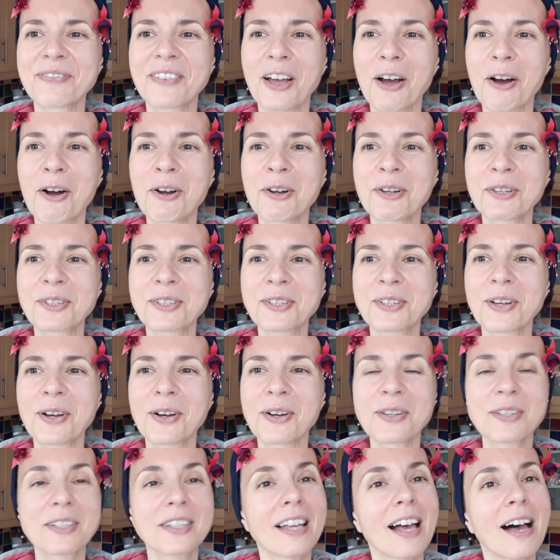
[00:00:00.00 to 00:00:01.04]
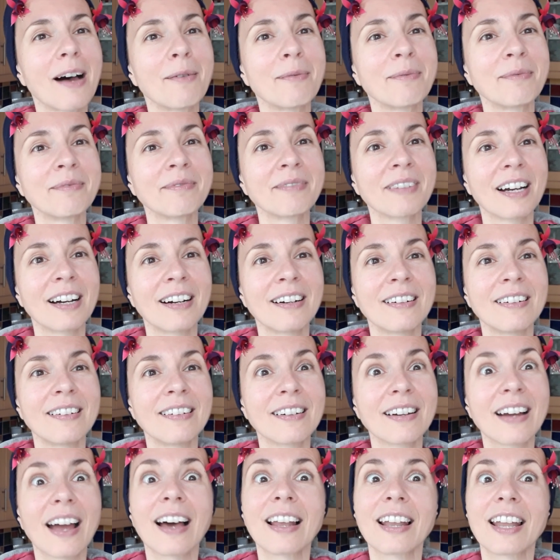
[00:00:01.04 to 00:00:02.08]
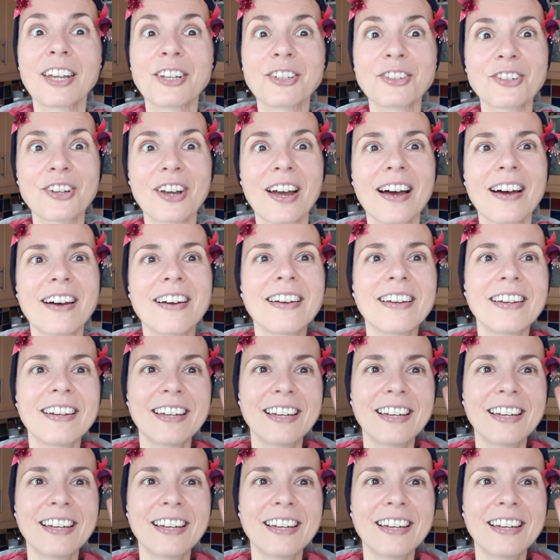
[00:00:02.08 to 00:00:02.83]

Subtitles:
also some calendula.